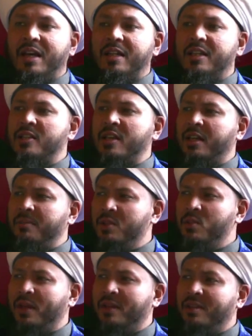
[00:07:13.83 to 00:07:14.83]
The second
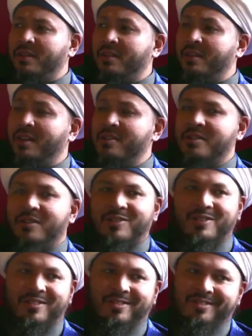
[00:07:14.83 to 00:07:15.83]
part is what?
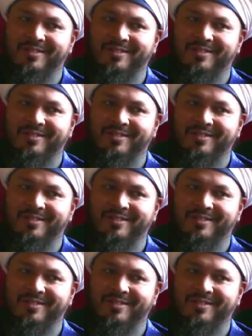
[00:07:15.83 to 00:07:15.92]
Nazir.